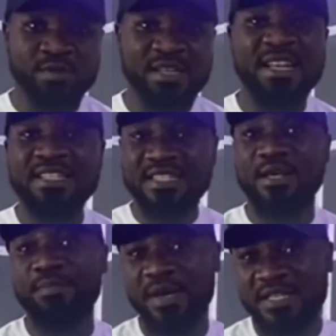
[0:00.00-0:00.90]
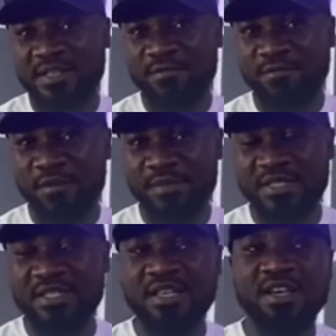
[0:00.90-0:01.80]
let the person vomit.
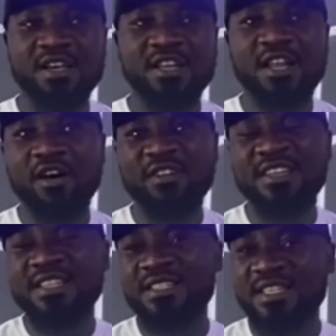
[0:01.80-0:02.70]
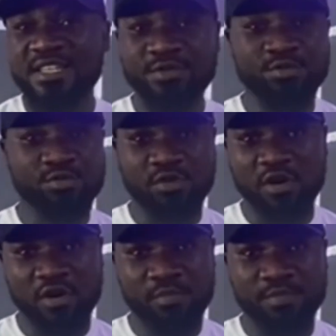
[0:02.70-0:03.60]
Now, these things do
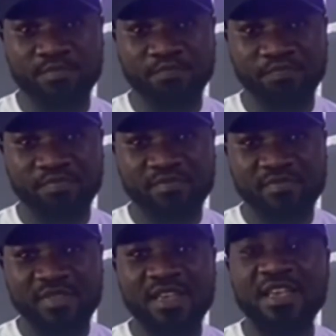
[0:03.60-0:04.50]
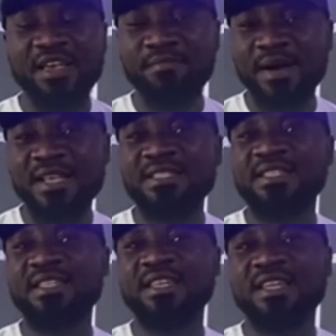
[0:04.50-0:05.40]
not help. It might
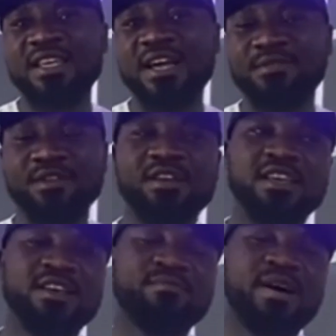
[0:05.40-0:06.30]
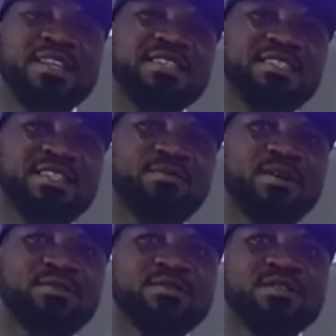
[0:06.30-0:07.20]
delay. Imagine
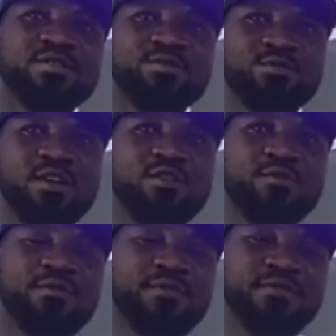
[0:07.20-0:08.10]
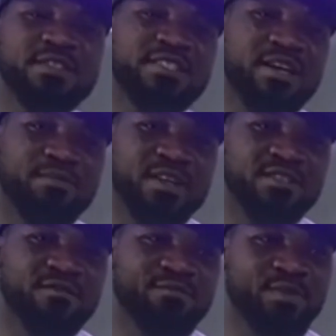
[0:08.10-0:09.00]
someone swallowing 15
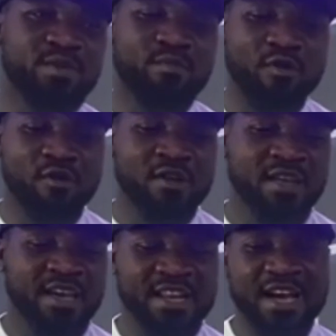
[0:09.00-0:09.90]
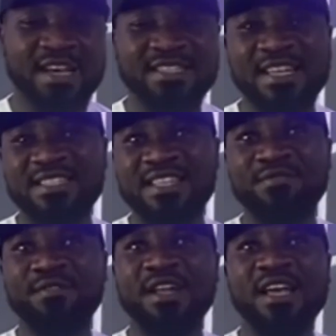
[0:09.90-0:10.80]
tablets of chemo and it has lasted
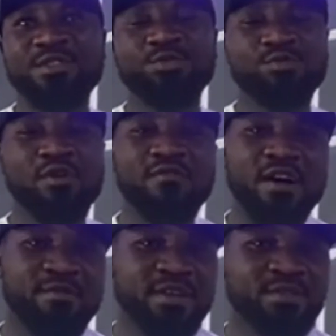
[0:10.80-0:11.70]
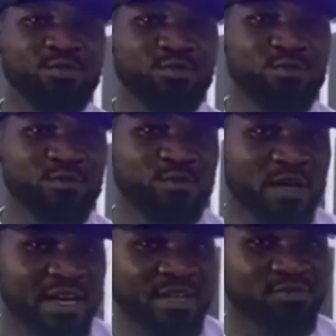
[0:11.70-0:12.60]
for like 12 hours to
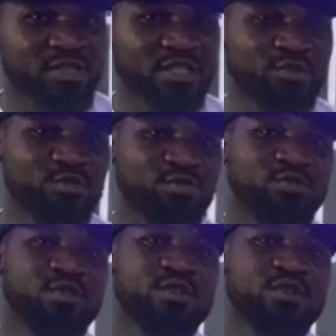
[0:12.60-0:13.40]
you are entering into